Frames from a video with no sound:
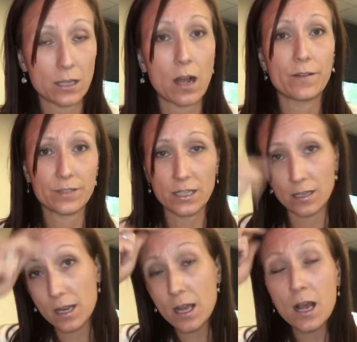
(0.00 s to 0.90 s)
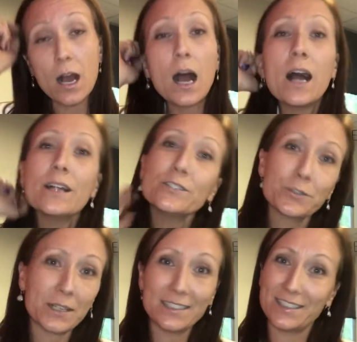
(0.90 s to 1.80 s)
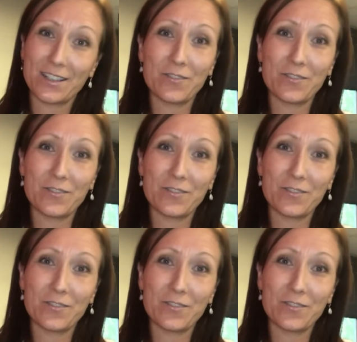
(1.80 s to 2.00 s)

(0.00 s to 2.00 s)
often hundreds